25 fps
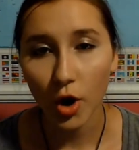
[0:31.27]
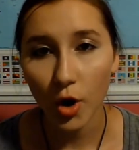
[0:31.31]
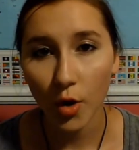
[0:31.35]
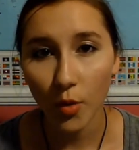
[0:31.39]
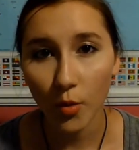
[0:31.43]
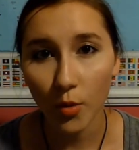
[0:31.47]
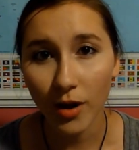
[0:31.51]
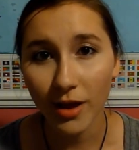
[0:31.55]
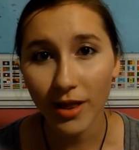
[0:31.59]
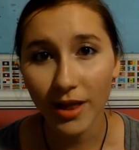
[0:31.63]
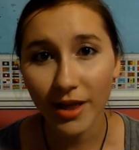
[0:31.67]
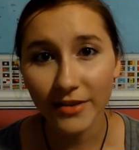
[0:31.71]

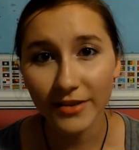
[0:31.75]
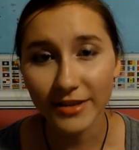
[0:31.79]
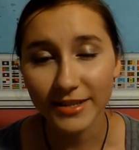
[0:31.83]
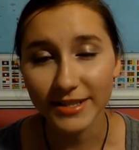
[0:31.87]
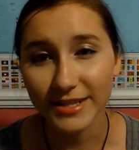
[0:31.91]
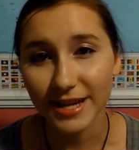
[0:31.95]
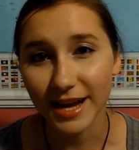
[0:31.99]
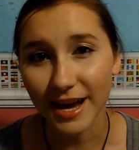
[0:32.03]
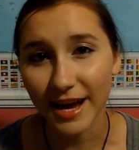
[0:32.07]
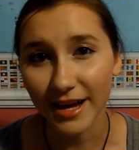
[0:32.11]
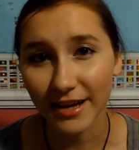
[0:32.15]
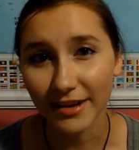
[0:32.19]
While on this
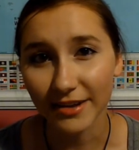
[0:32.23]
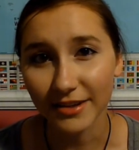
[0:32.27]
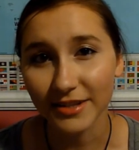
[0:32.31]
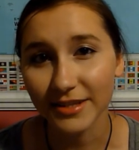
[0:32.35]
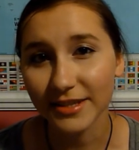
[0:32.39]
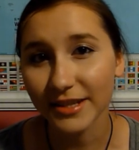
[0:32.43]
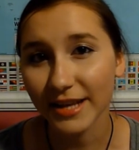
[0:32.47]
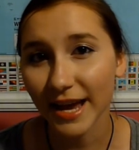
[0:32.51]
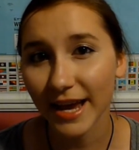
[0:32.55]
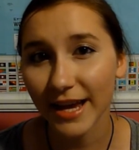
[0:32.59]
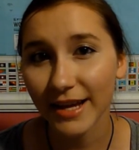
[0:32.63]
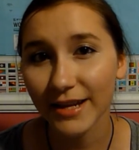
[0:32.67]
island,
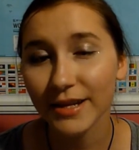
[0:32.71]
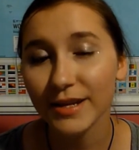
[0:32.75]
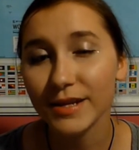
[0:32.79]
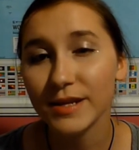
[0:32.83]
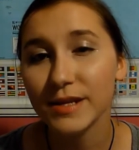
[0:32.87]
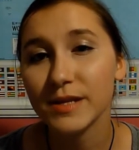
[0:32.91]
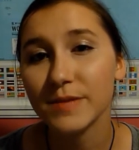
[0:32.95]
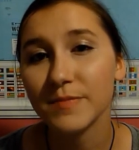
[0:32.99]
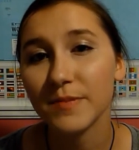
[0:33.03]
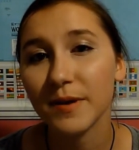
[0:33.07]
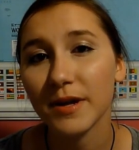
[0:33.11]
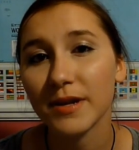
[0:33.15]
Cadence
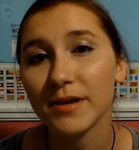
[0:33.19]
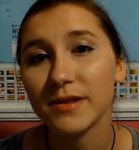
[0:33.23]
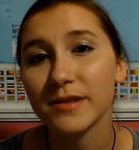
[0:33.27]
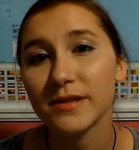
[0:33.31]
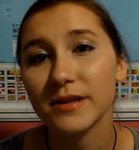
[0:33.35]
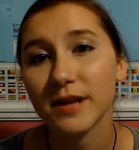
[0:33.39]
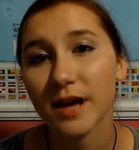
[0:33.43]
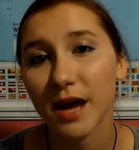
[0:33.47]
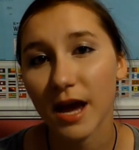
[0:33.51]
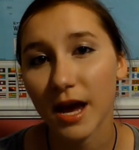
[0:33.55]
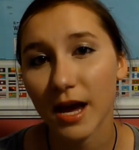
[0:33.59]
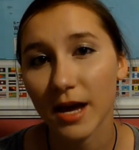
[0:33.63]
spends
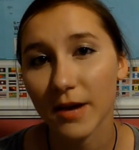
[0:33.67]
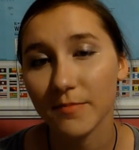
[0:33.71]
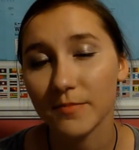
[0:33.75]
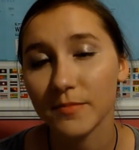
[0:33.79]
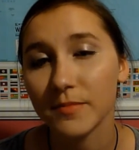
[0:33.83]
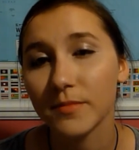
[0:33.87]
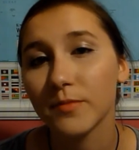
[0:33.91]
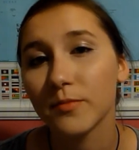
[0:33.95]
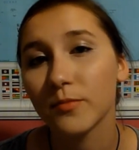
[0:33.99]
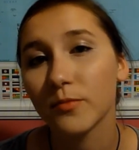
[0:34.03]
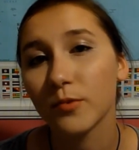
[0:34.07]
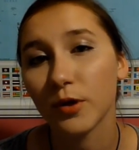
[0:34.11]
time
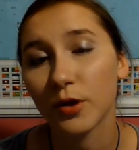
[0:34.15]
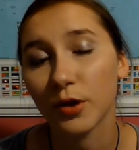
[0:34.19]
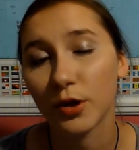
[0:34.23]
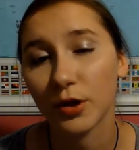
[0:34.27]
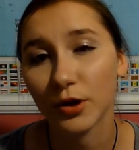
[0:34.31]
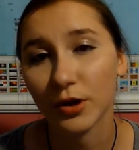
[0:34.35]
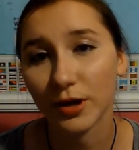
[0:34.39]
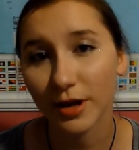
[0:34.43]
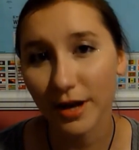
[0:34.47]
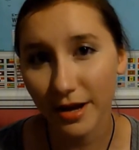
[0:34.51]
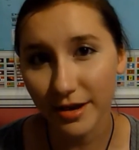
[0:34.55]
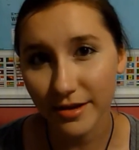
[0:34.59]
with her
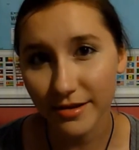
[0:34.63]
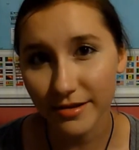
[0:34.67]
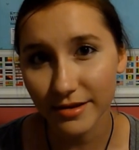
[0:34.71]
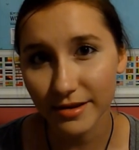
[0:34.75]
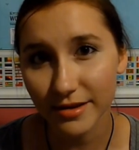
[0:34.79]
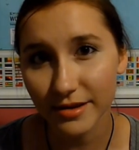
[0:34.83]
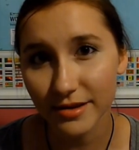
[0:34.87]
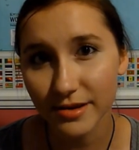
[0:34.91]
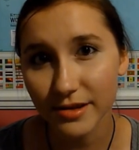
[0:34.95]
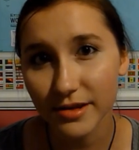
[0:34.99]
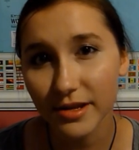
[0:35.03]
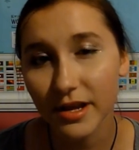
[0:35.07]

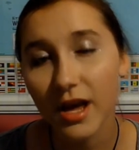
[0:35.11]
cousins